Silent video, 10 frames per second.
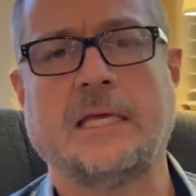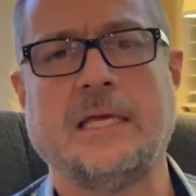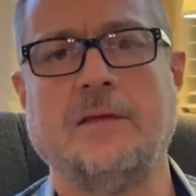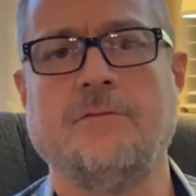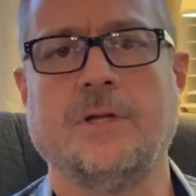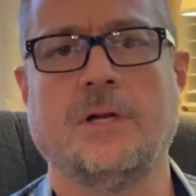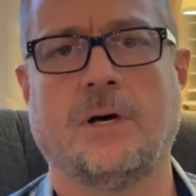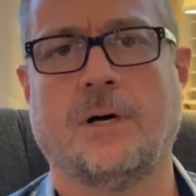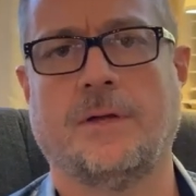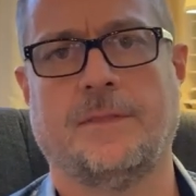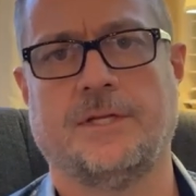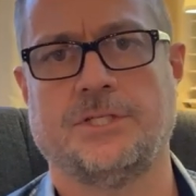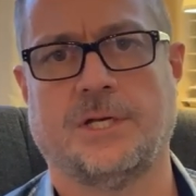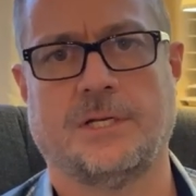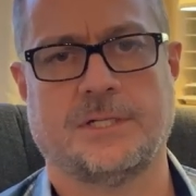even on the
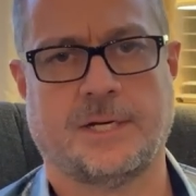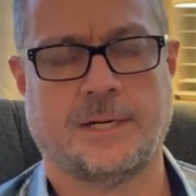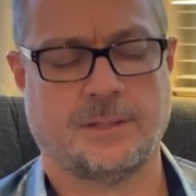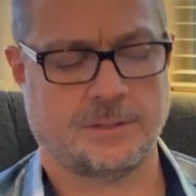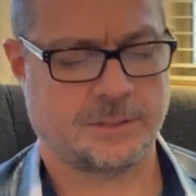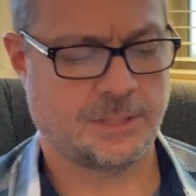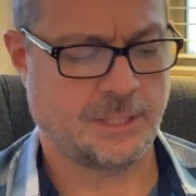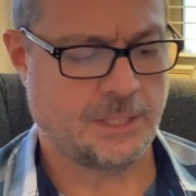Gentiles.